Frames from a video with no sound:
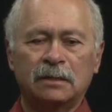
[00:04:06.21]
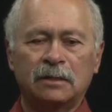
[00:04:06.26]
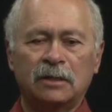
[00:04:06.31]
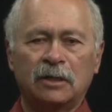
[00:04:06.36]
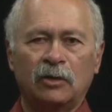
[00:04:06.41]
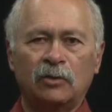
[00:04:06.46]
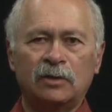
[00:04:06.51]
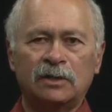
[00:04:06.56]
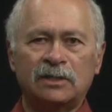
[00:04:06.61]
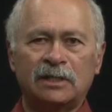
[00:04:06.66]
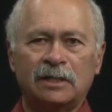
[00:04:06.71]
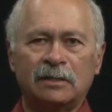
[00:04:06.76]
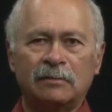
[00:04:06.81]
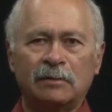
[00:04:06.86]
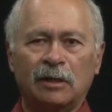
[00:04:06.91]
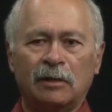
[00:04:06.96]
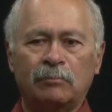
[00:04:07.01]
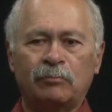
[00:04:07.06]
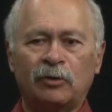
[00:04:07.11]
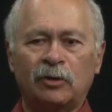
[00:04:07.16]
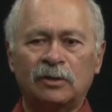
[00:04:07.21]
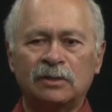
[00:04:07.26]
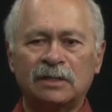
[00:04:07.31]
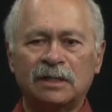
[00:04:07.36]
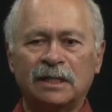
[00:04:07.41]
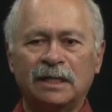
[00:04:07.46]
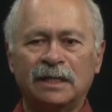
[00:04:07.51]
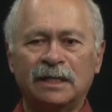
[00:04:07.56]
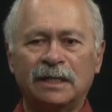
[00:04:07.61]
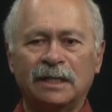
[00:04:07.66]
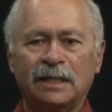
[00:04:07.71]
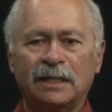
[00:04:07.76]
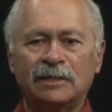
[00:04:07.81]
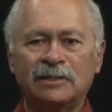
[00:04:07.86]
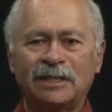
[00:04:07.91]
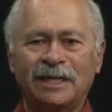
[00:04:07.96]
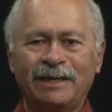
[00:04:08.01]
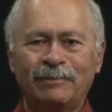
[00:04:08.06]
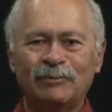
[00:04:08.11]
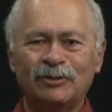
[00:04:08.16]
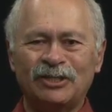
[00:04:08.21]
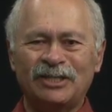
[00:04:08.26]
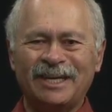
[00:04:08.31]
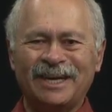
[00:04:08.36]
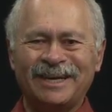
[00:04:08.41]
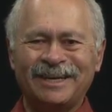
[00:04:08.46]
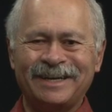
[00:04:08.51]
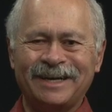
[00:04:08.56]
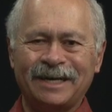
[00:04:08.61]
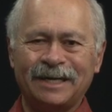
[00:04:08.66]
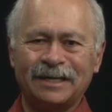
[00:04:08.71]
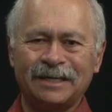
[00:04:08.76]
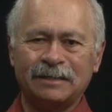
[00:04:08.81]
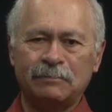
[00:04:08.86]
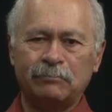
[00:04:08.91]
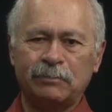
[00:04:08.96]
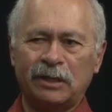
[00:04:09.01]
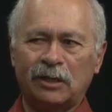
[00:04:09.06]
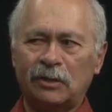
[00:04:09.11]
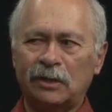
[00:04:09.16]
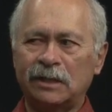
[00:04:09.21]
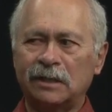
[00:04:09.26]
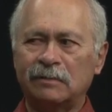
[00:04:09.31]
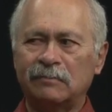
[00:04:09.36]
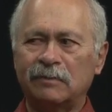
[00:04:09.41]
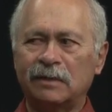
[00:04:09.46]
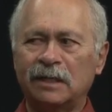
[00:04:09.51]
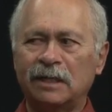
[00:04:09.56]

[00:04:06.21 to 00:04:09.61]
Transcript: noticed a person, and his name is John Hockenberry.